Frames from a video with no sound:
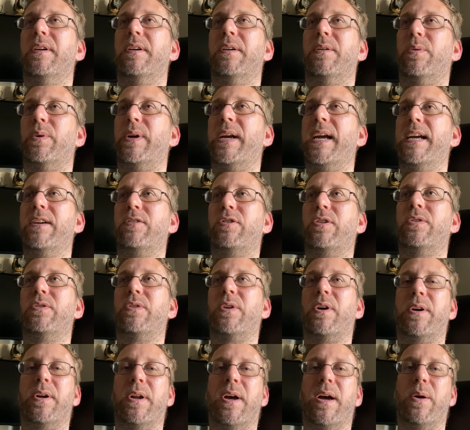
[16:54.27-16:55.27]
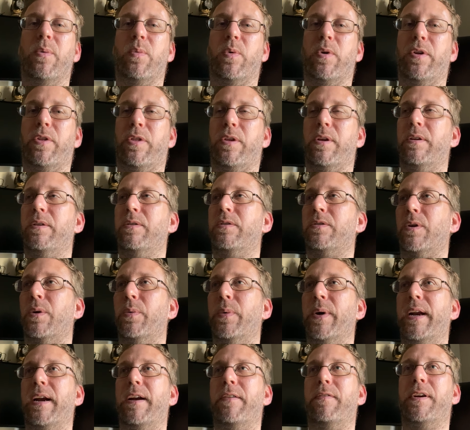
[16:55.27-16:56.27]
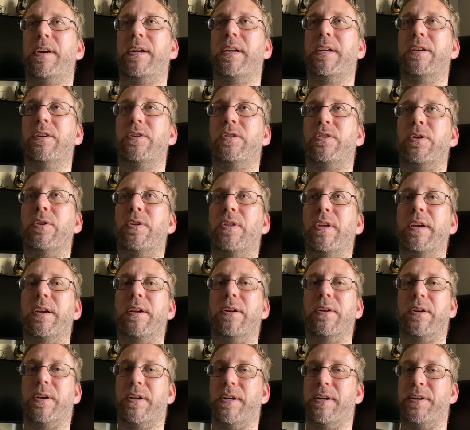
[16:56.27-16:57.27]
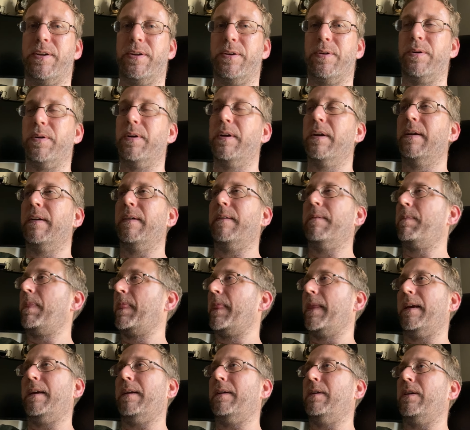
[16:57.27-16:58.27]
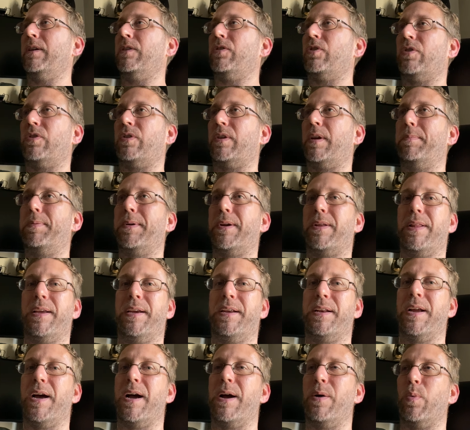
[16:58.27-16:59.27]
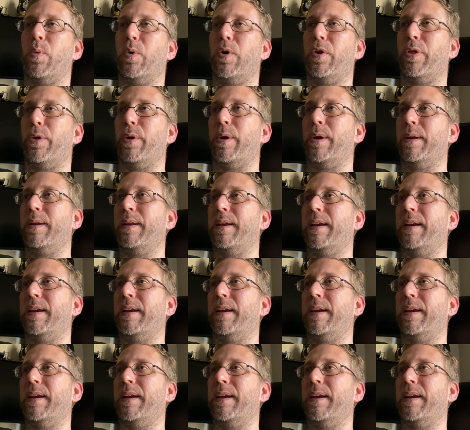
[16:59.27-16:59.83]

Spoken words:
Reactions are not worth it. So whatever it is you think you're going to do, it's typically not worth it.